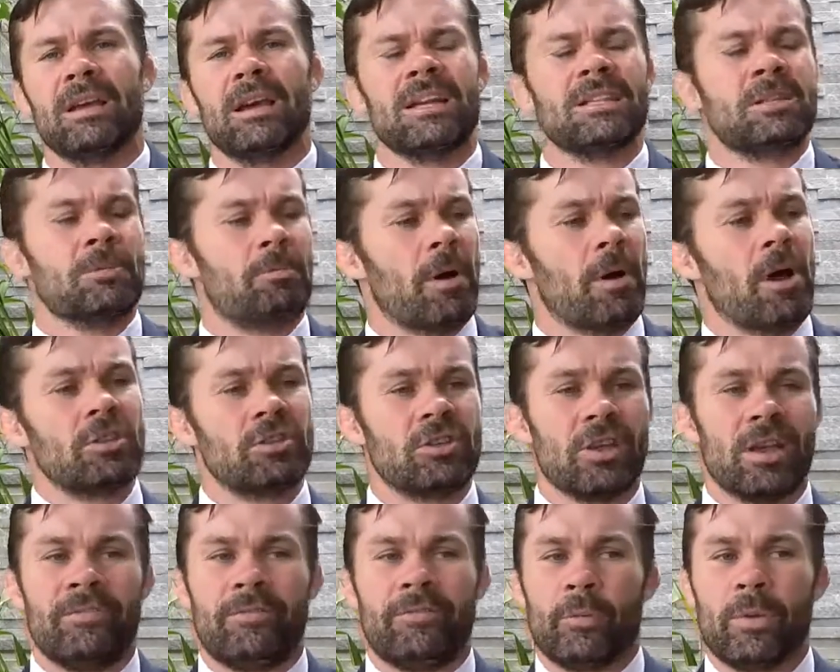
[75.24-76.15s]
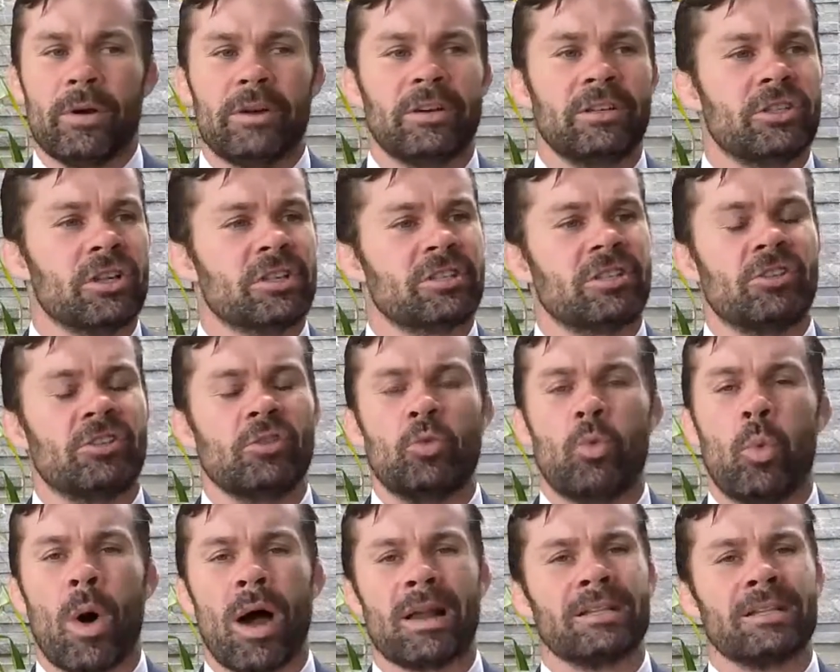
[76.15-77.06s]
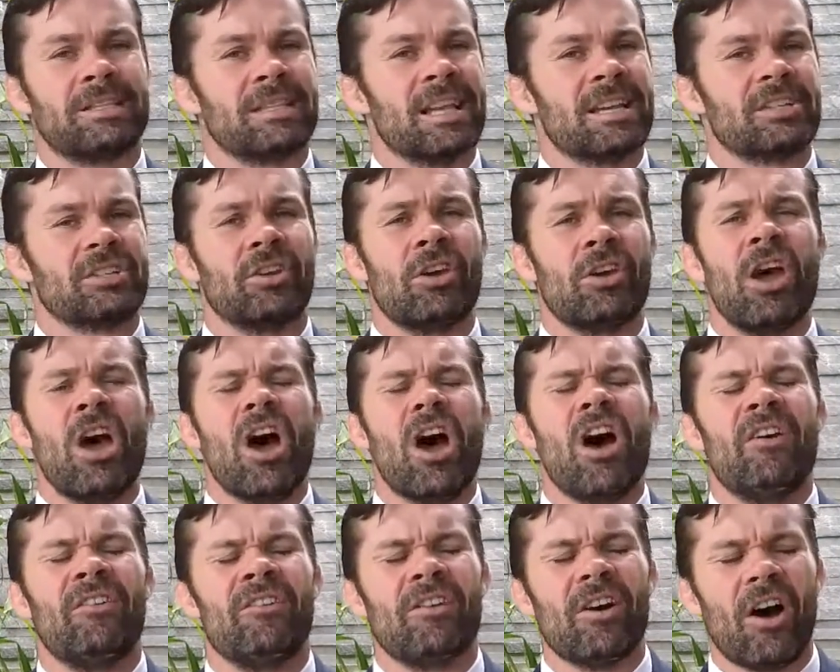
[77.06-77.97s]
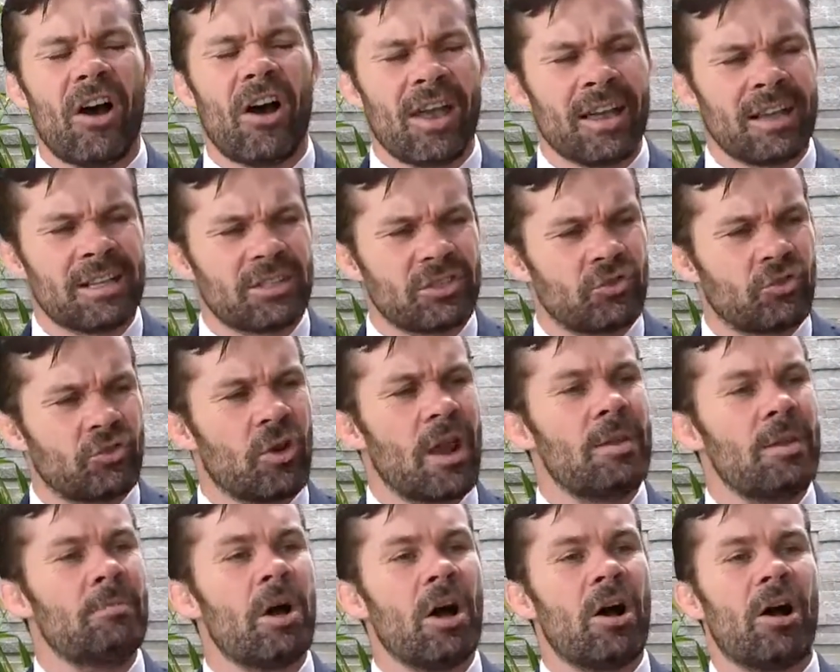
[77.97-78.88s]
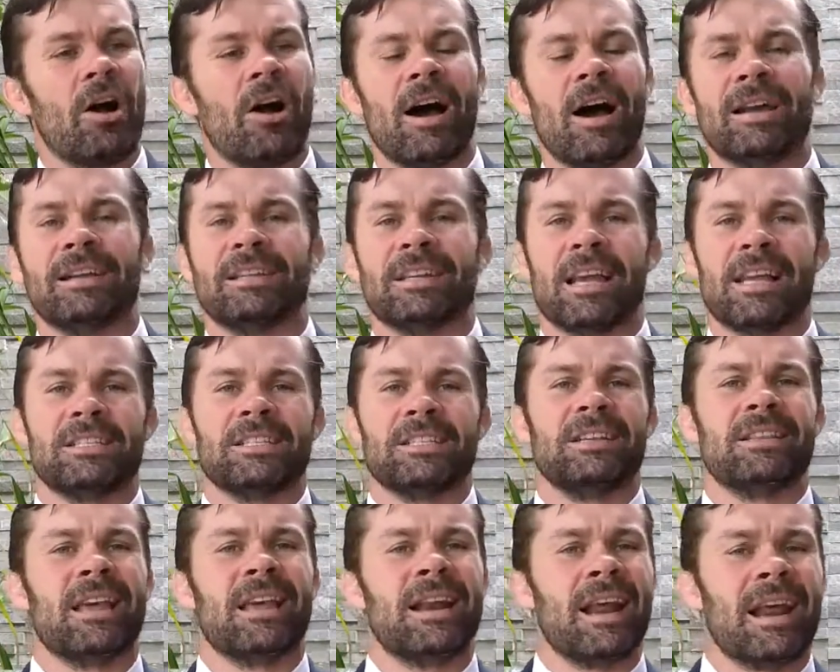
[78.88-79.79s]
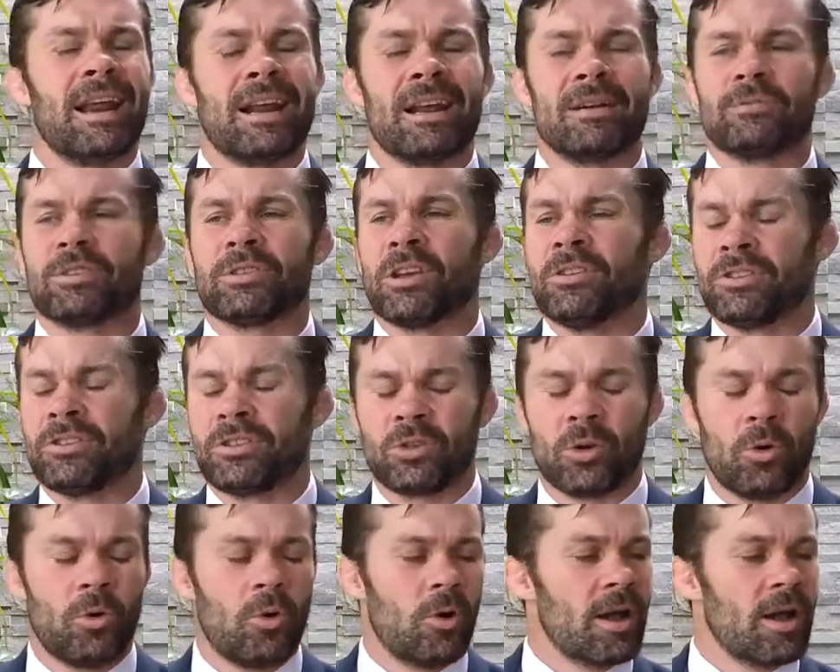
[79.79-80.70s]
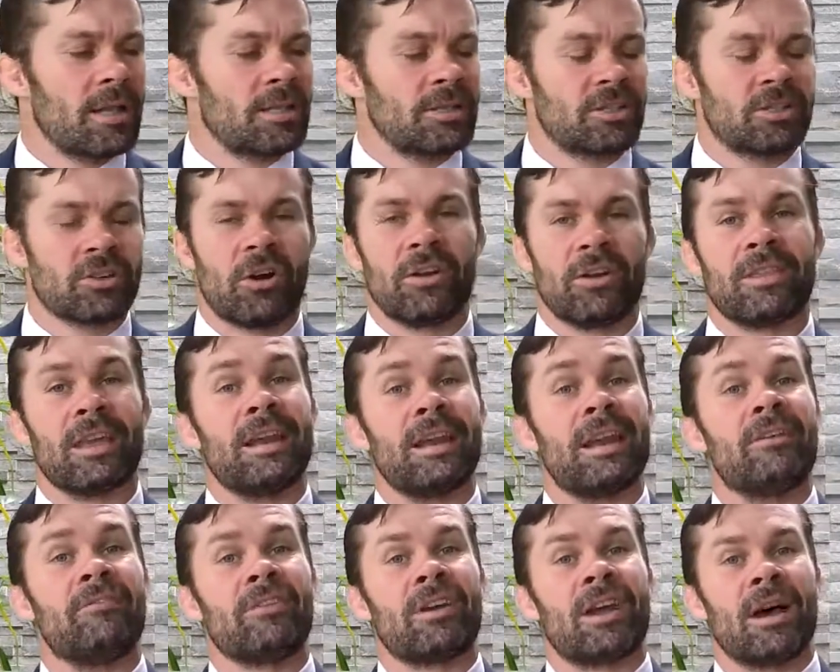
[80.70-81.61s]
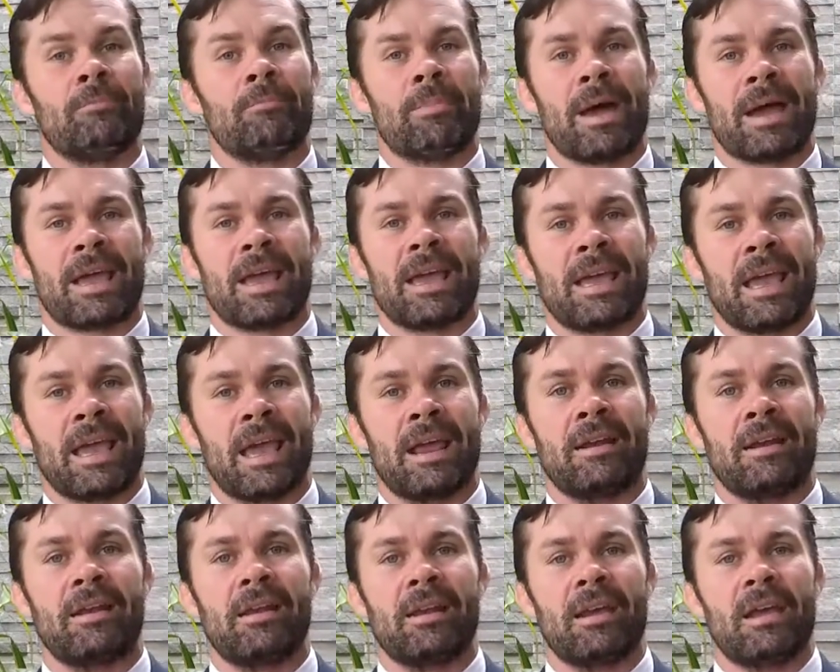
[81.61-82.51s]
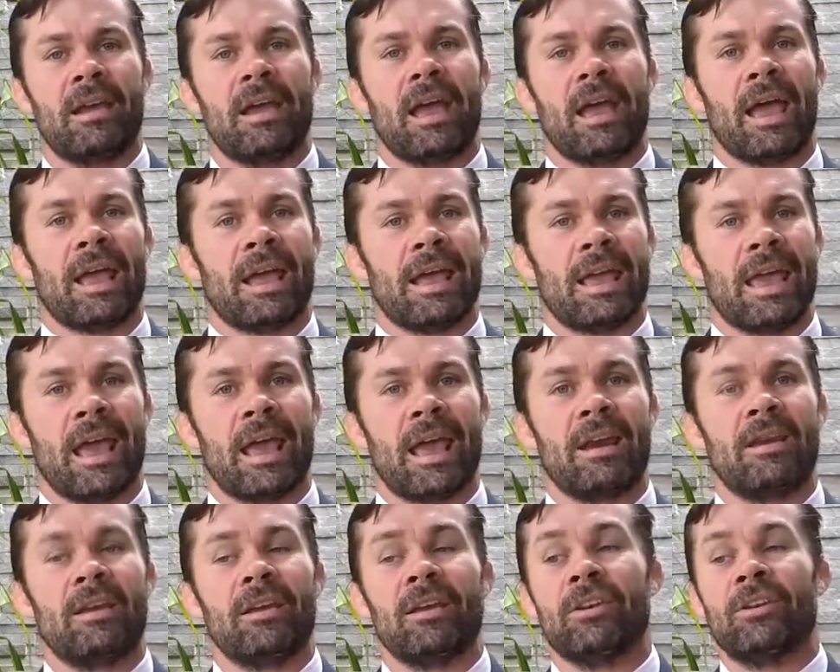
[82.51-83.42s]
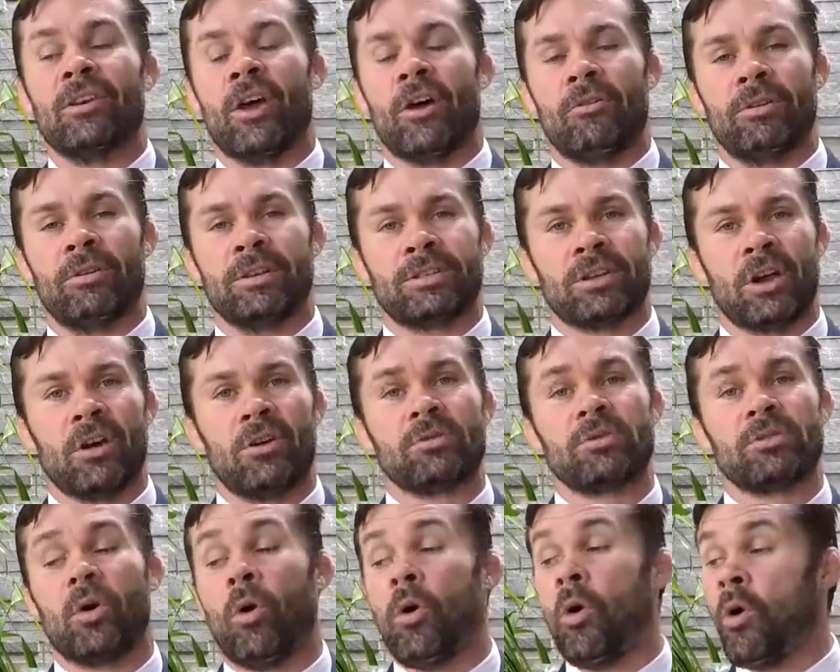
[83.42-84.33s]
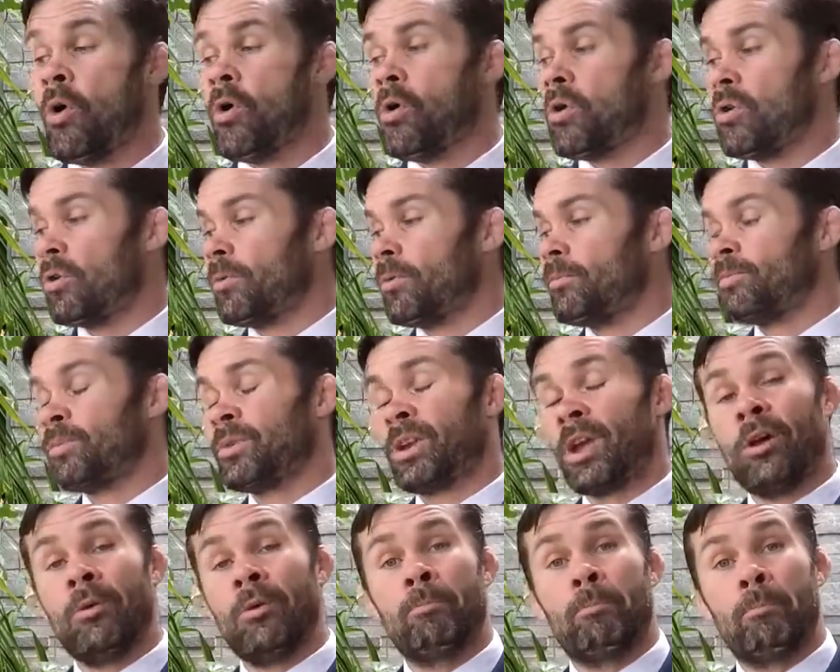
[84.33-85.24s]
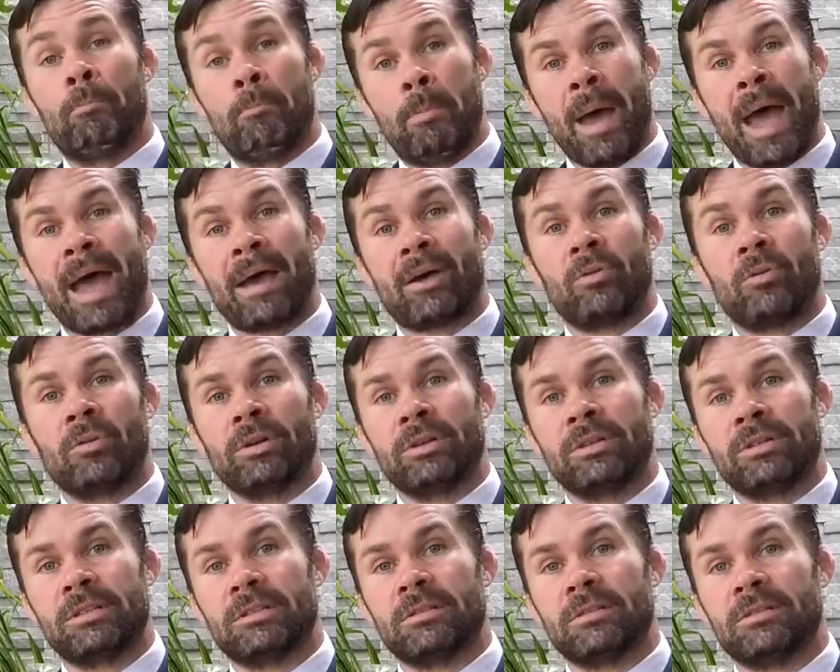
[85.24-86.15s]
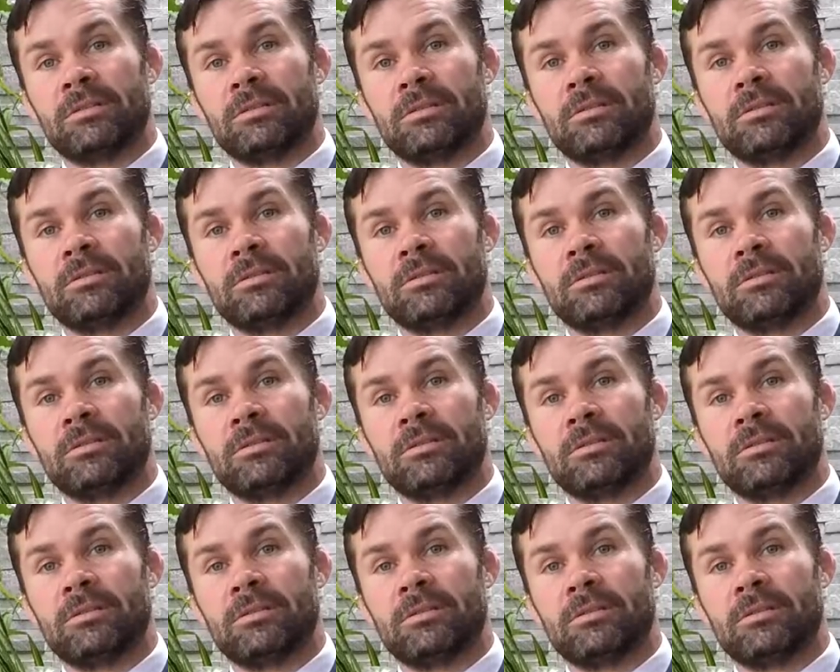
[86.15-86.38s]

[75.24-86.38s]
As opposed to if we were just to do one session of extreme high intensity, they'd end up so sore and sorry they'd never come back again and get no results or go backwards.